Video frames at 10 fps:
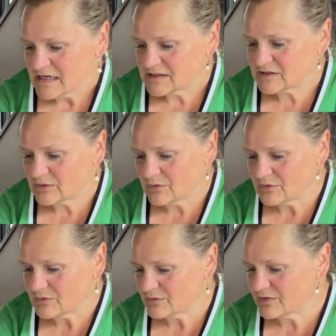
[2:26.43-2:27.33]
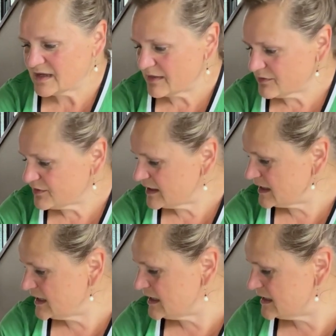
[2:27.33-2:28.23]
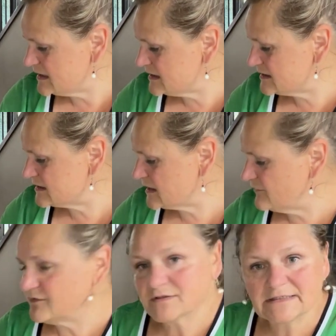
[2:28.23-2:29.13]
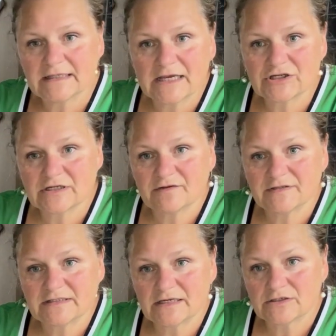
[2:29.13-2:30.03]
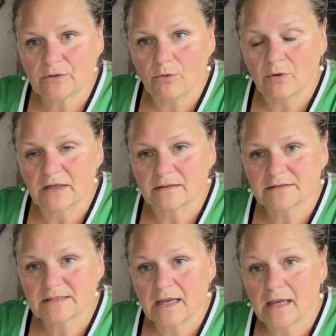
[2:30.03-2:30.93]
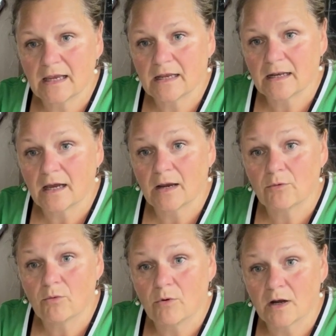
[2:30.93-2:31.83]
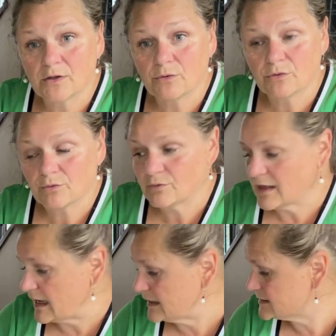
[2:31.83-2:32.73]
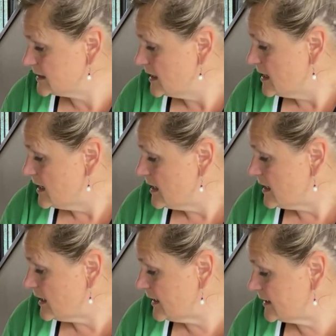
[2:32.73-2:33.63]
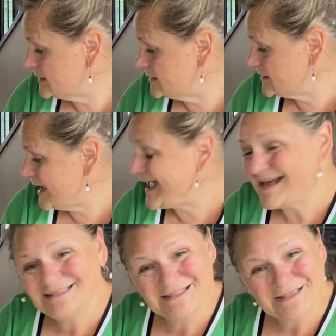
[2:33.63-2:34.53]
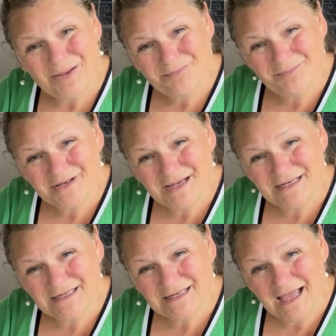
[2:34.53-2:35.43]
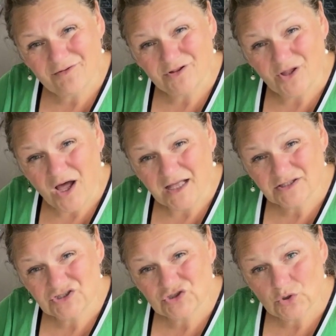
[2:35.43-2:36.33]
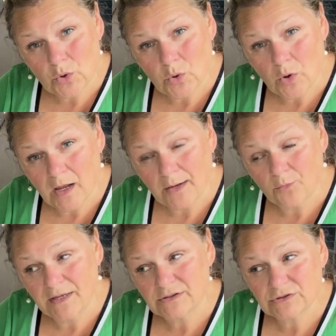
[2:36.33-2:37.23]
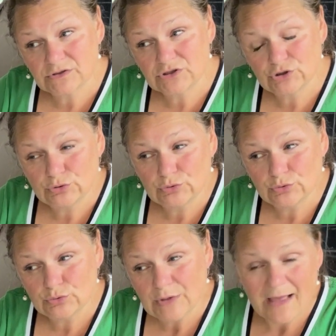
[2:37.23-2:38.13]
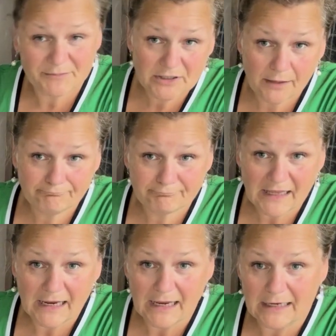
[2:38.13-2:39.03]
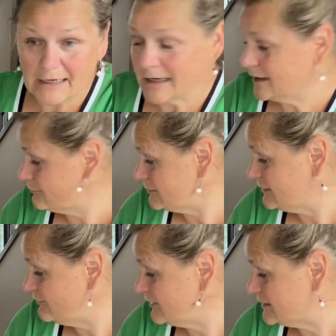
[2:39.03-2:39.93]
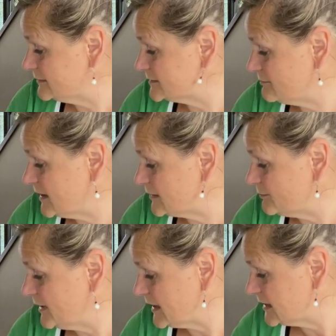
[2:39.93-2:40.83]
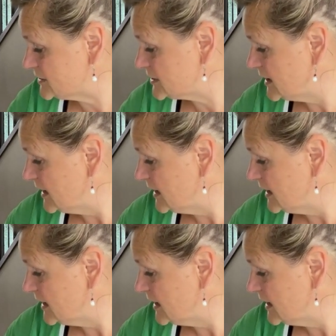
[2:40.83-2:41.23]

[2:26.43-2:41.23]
So the other thing is a full selection of essential oils, and I will walk you through that. I had some, but I didn't have a lot. So I went to Amazon and I refilled my little package.